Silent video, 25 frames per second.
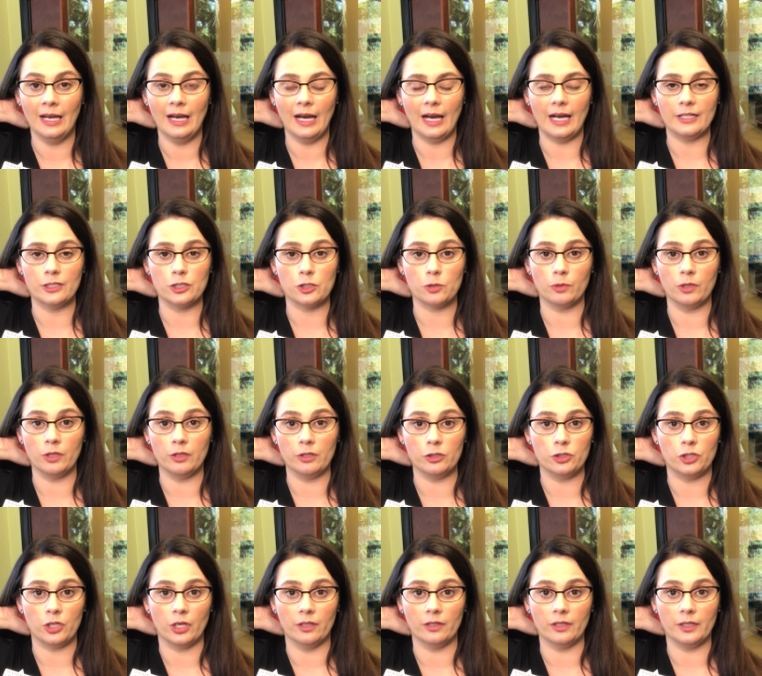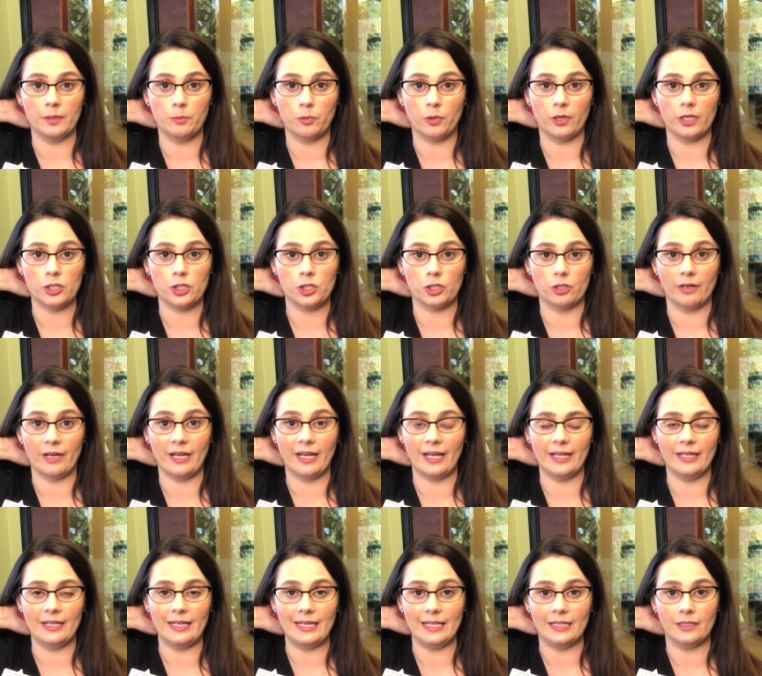I just want you to gently press your
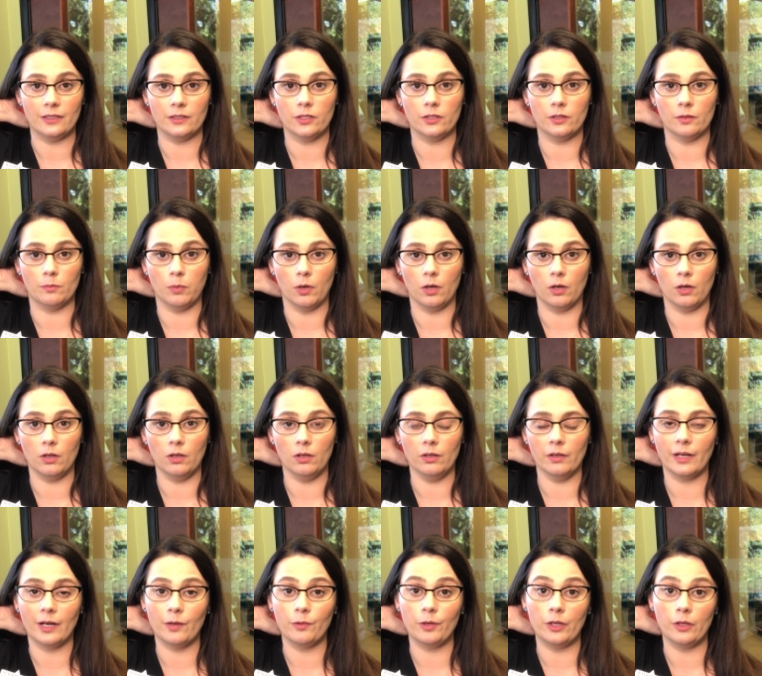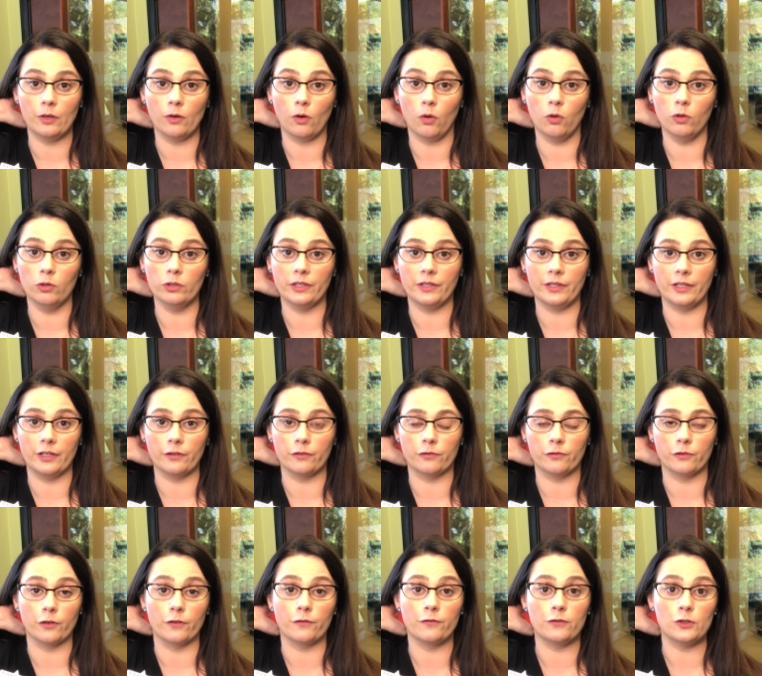head into the ball, and I want you to hold it there
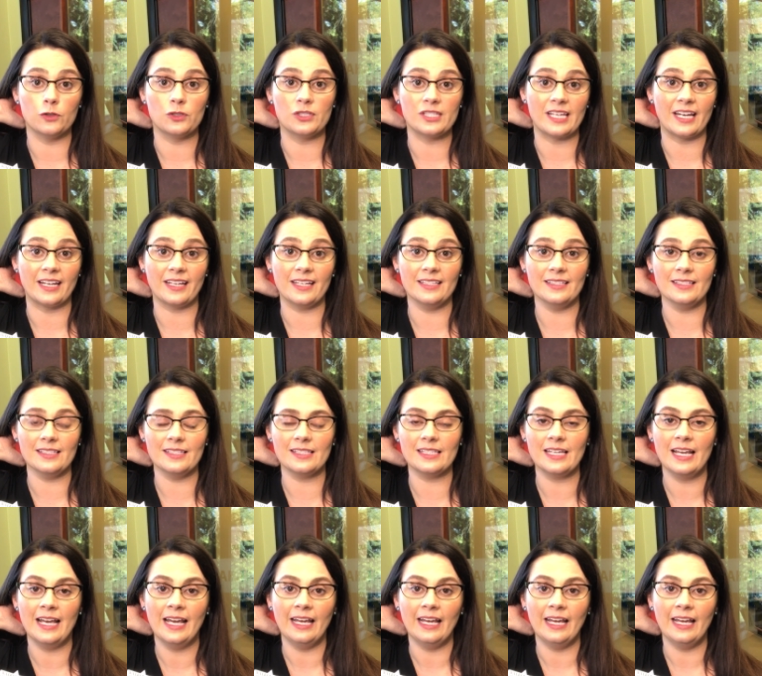for a few seconds,